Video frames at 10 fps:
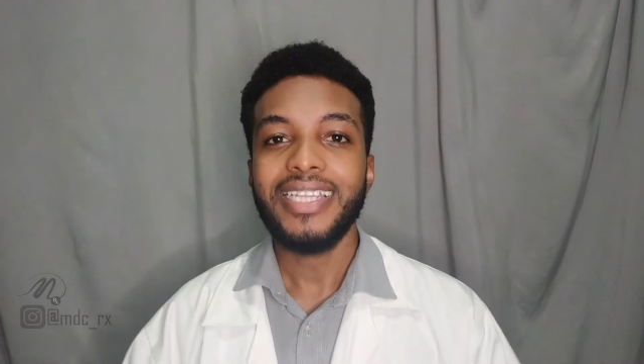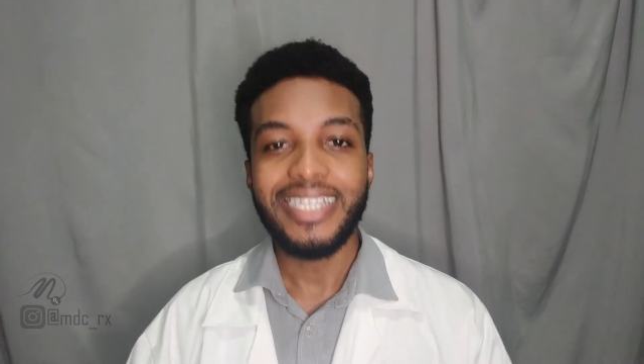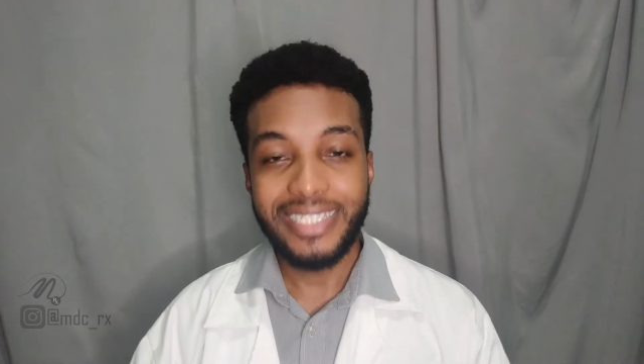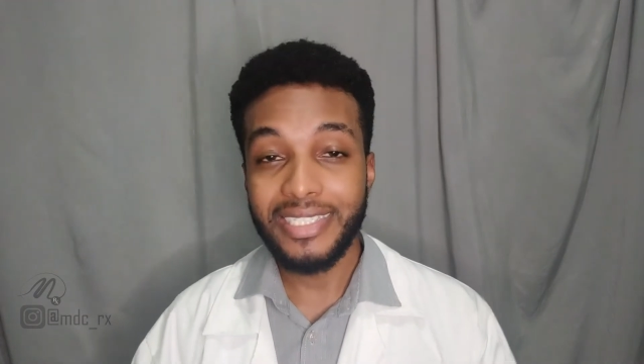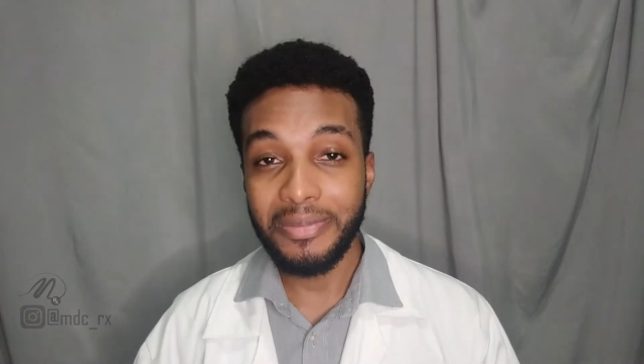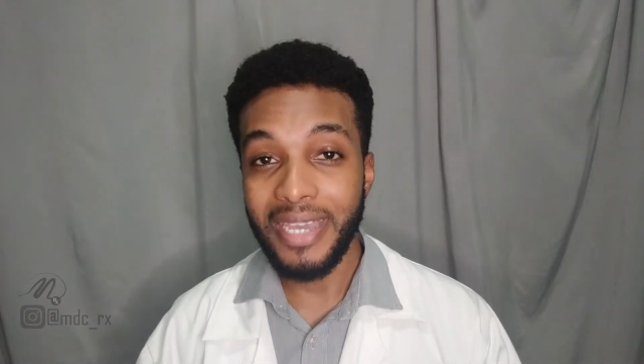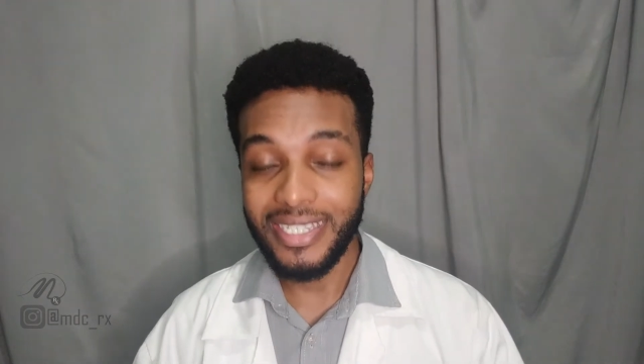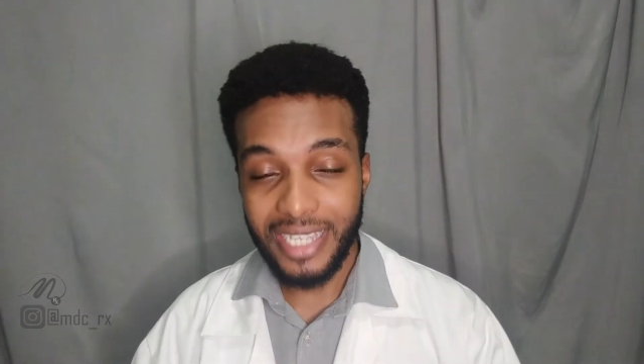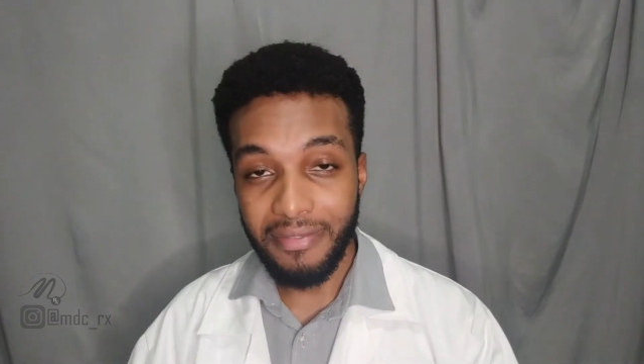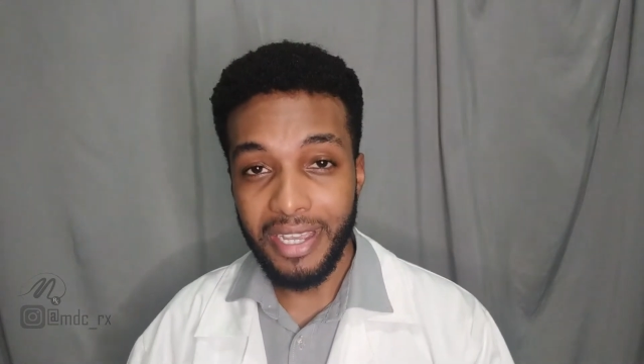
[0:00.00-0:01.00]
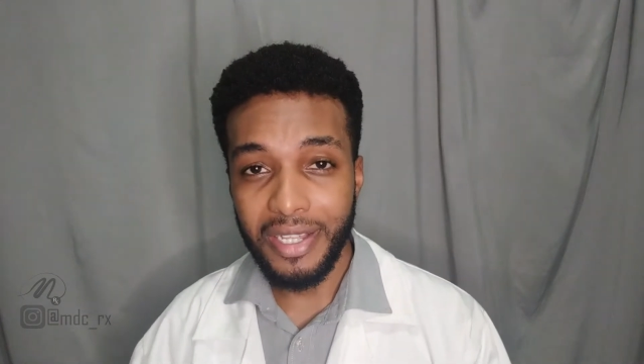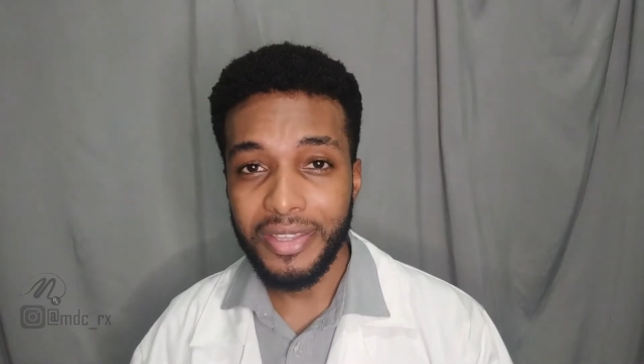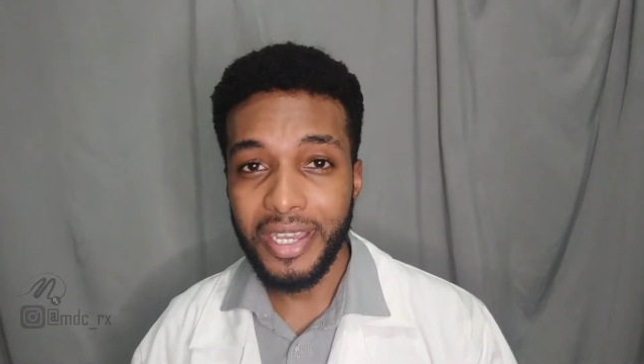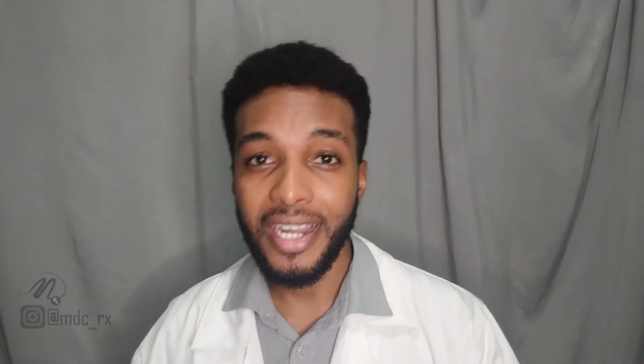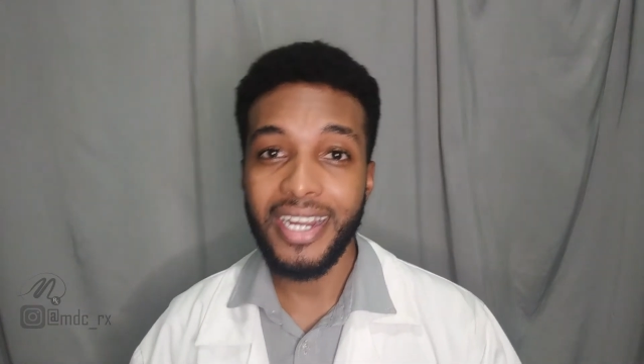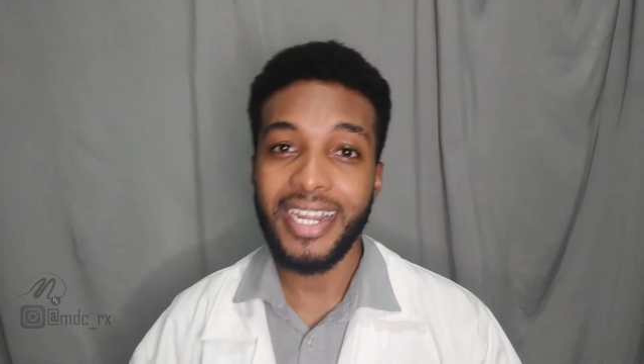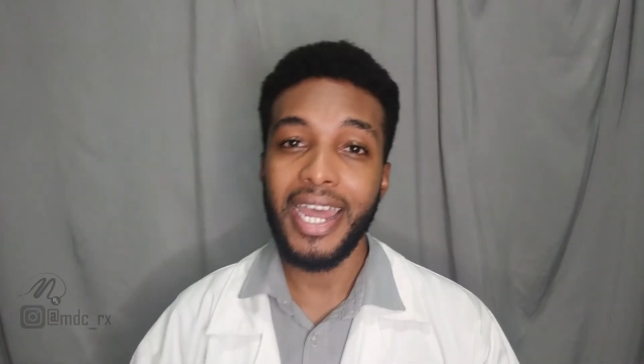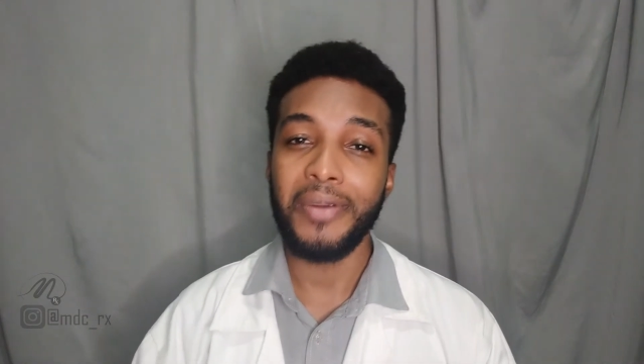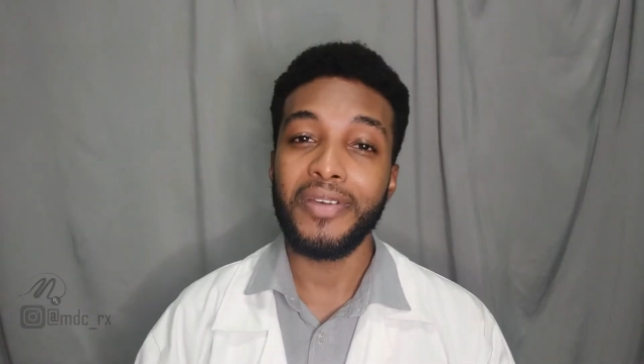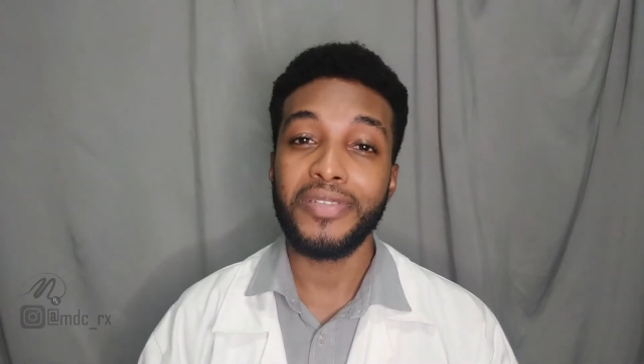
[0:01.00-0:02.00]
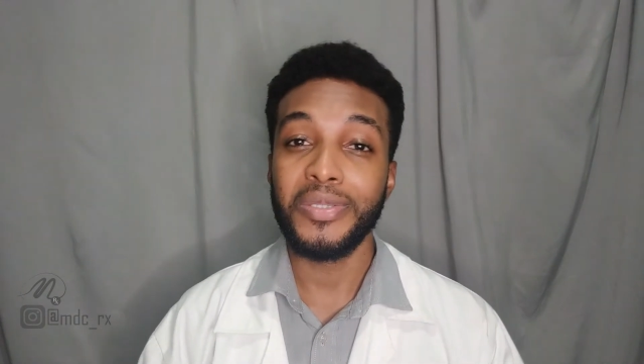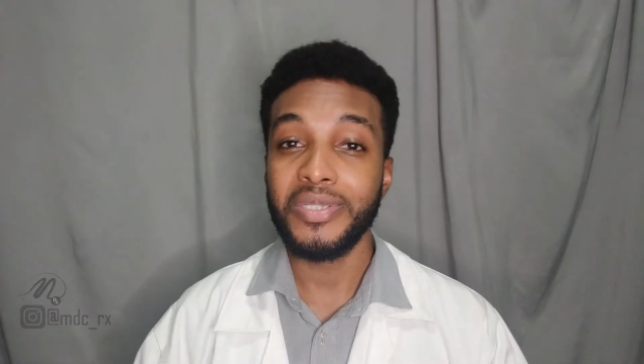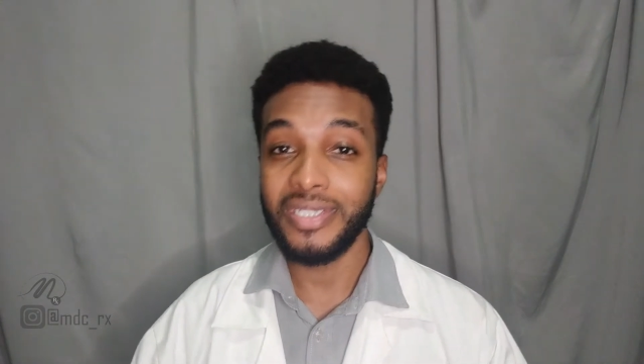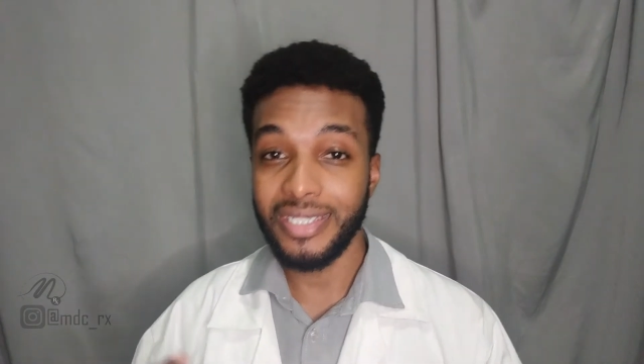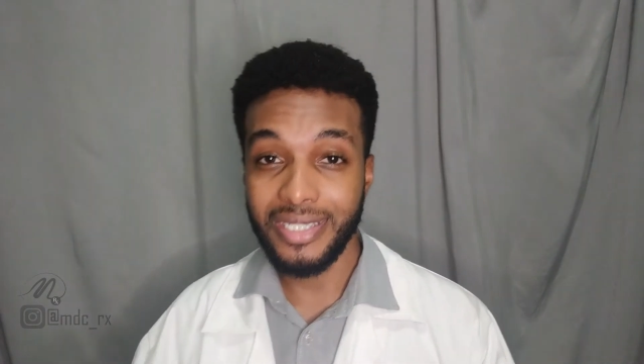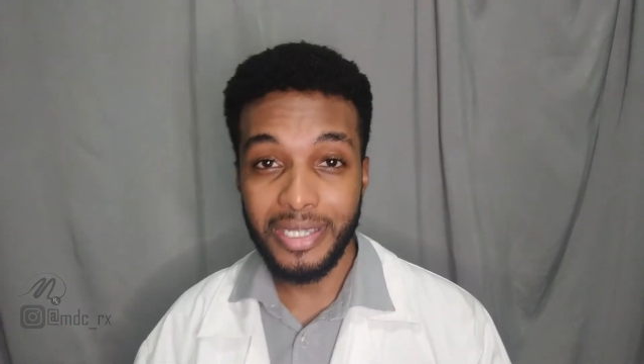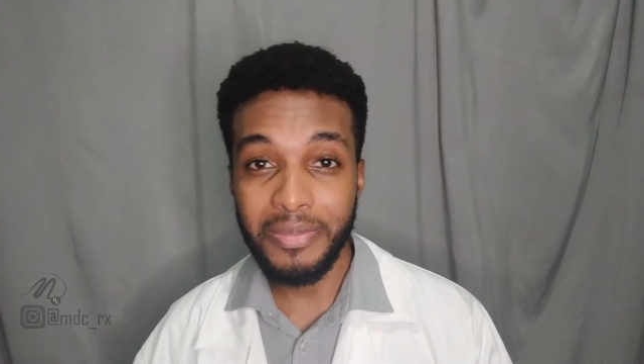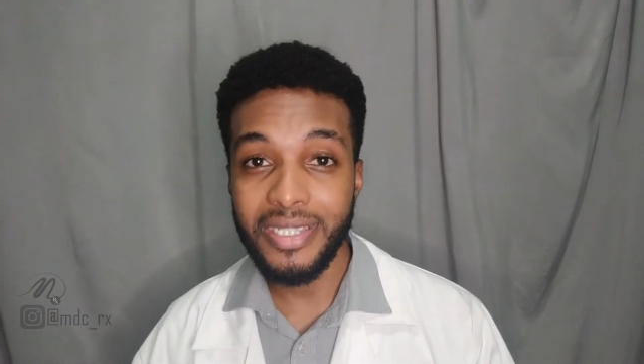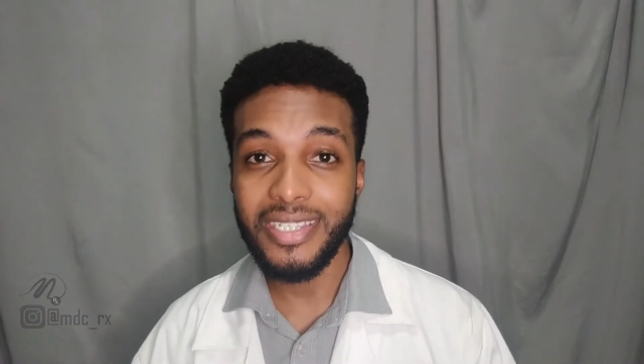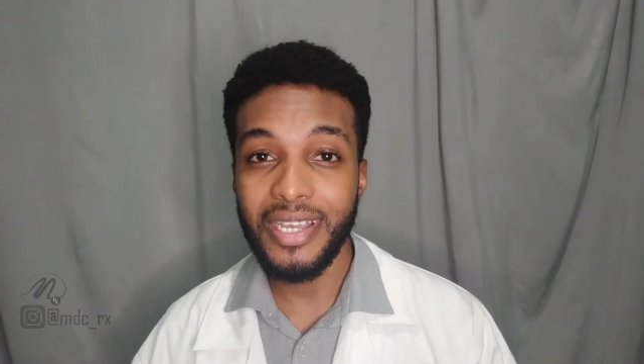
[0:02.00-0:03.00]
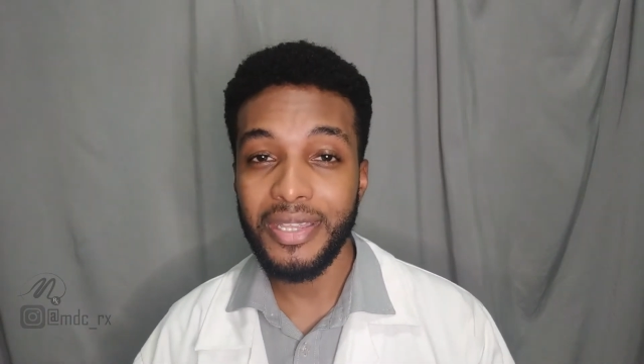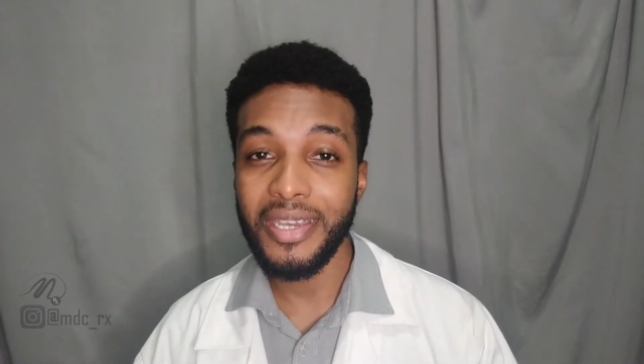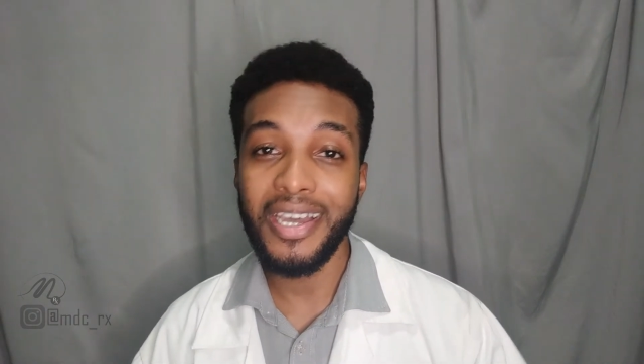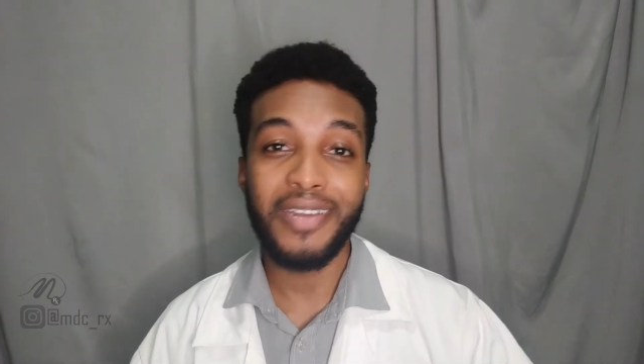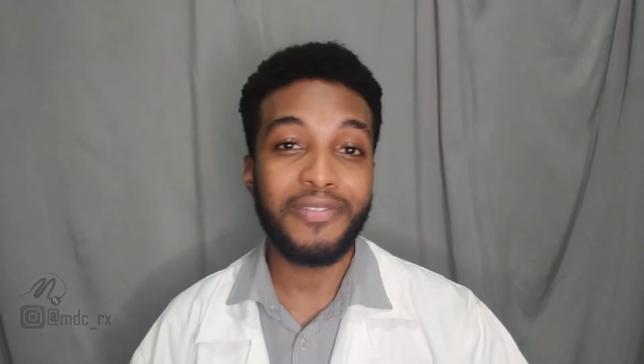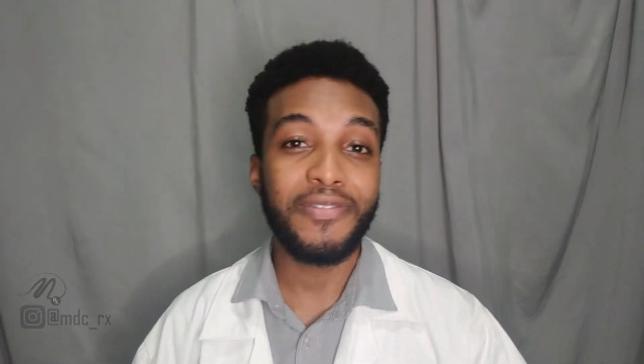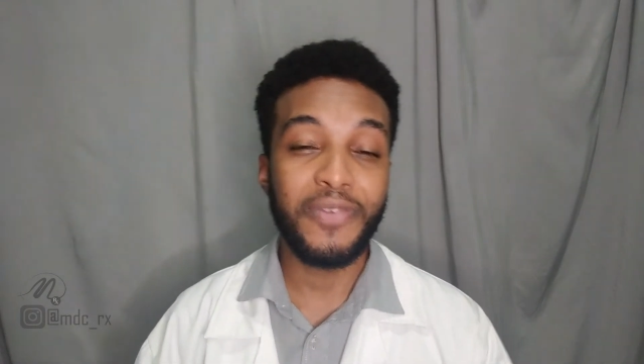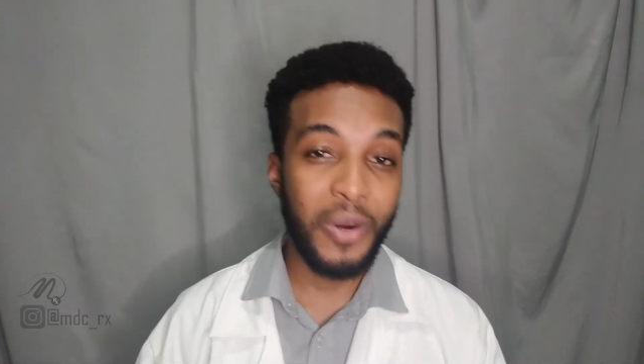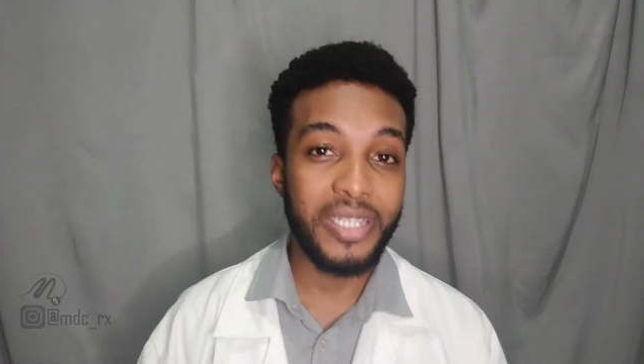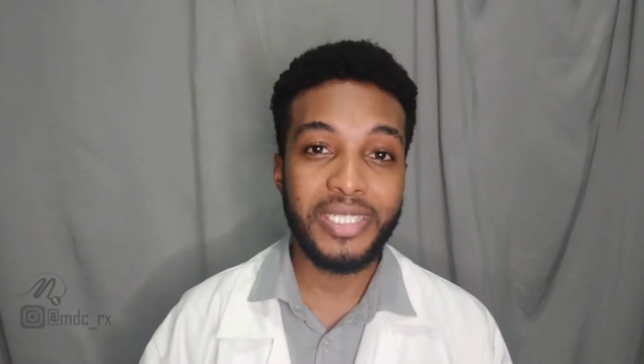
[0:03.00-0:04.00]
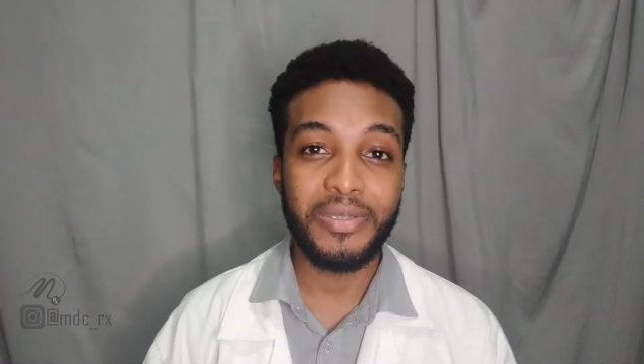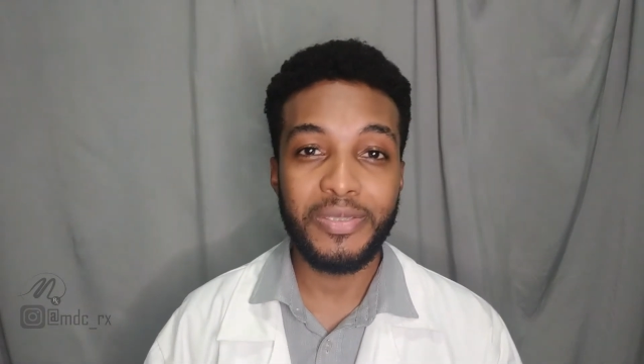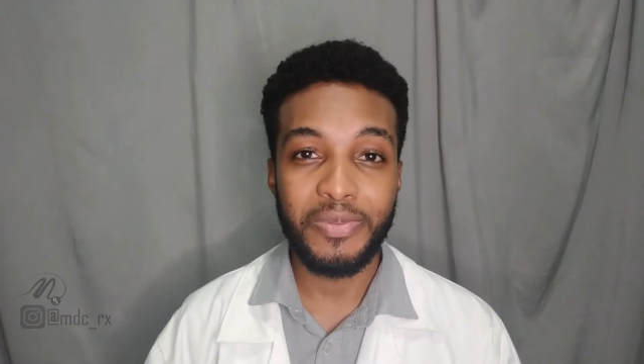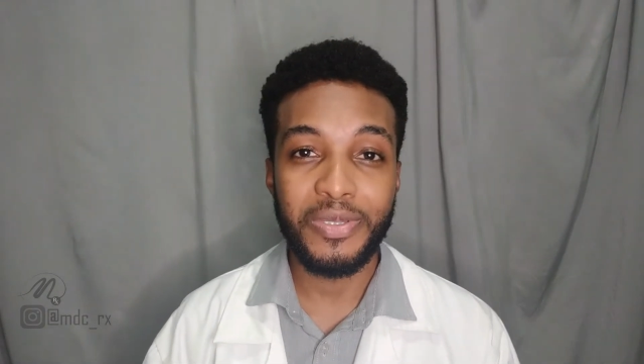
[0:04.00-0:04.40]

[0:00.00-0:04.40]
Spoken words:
Little Timmy has to have a health card and we have to use little Timmy's health card for Timmy's